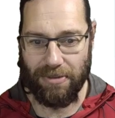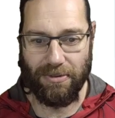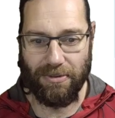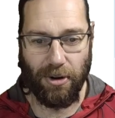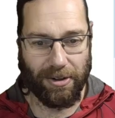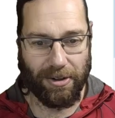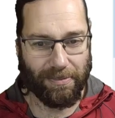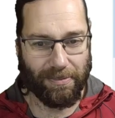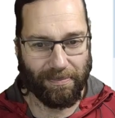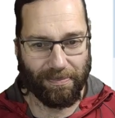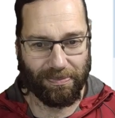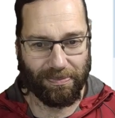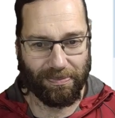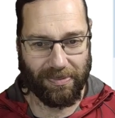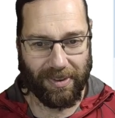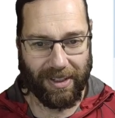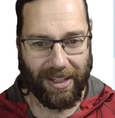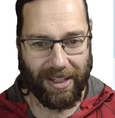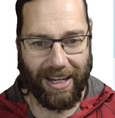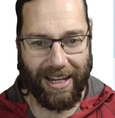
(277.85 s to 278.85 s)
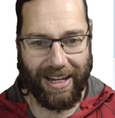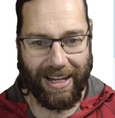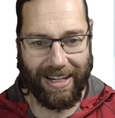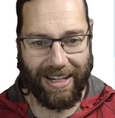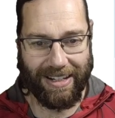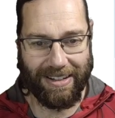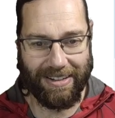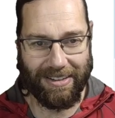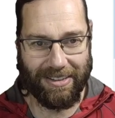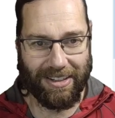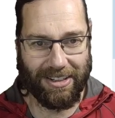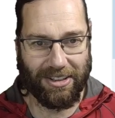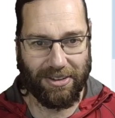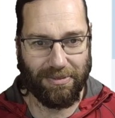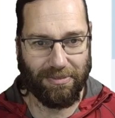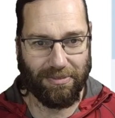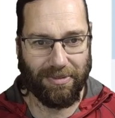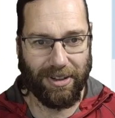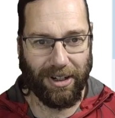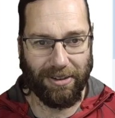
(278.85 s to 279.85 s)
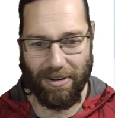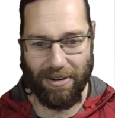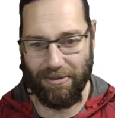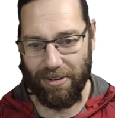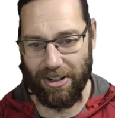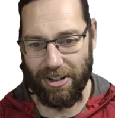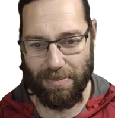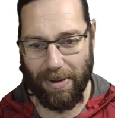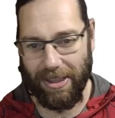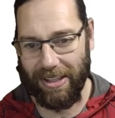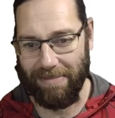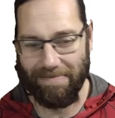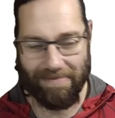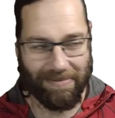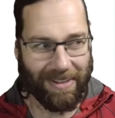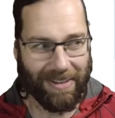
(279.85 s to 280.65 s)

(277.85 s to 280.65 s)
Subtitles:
for it that's referenced by the